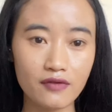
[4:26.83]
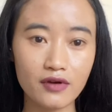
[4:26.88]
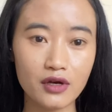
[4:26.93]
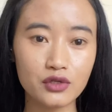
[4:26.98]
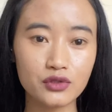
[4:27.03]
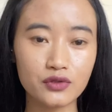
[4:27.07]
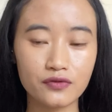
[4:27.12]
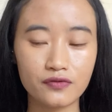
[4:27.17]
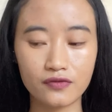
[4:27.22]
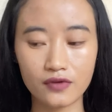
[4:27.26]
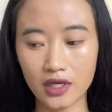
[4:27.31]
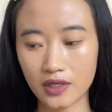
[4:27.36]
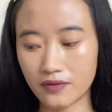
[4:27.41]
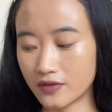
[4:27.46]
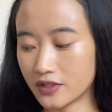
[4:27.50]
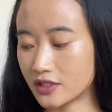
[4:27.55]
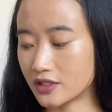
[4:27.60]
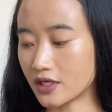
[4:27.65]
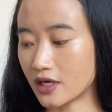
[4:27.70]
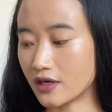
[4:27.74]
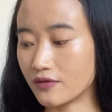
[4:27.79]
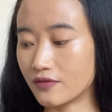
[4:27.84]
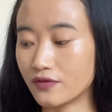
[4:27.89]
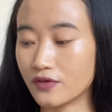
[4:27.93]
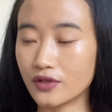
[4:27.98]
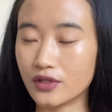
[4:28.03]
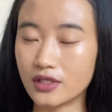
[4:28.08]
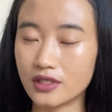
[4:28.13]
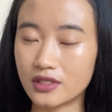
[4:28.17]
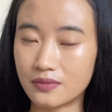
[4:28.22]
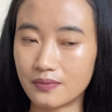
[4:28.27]
out of 5 star for
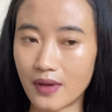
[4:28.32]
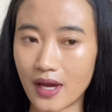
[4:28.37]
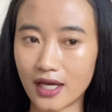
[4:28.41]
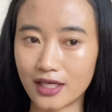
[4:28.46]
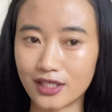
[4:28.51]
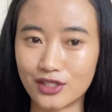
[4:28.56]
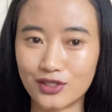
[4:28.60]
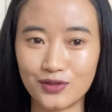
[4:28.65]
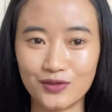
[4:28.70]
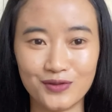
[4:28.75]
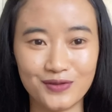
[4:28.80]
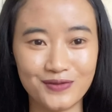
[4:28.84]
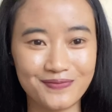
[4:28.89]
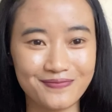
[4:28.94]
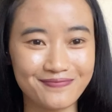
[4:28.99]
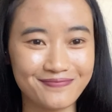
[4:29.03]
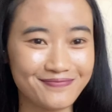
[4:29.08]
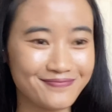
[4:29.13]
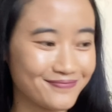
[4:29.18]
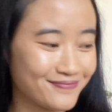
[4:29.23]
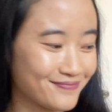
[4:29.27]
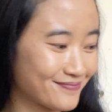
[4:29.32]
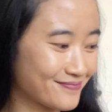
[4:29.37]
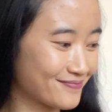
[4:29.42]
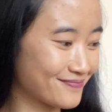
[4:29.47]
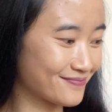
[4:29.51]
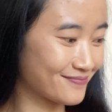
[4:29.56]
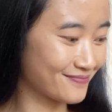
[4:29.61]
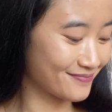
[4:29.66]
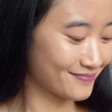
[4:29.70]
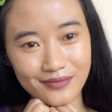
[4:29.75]
this bag too.
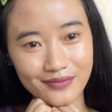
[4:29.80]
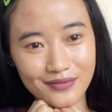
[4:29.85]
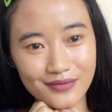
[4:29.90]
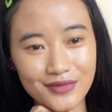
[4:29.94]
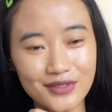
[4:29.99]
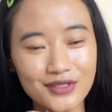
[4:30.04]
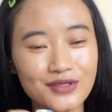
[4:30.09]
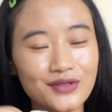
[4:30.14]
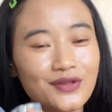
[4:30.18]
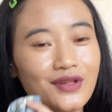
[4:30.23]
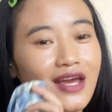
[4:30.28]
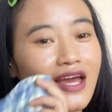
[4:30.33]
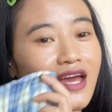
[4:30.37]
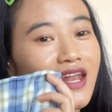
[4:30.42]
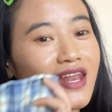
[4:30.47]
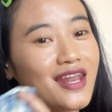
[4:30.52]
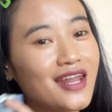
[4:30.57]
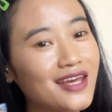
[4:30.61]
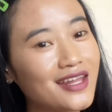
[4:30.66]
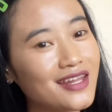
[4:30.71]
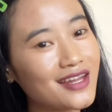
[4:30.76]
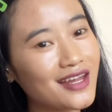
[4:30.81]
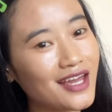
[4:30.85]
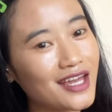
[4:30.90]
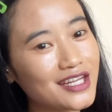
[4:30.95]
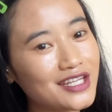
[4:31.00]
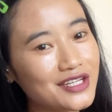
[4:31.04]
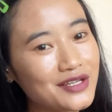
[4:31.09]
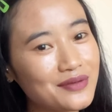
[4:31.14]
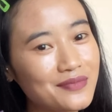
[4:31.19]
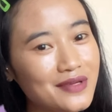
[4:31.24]
So the another
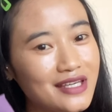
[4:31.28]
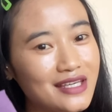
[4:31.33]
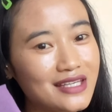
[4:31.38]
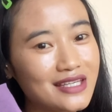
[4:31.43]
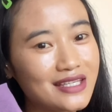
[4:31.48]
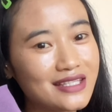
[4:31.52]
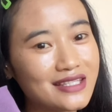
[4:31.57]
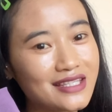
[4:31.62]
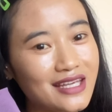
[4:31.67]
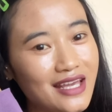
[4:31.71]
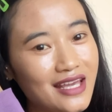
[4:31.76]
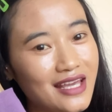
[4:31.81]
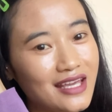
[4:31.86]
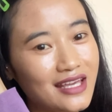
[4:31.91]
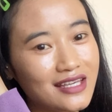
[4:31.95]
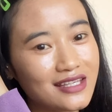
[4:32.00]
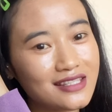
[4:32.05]
item is a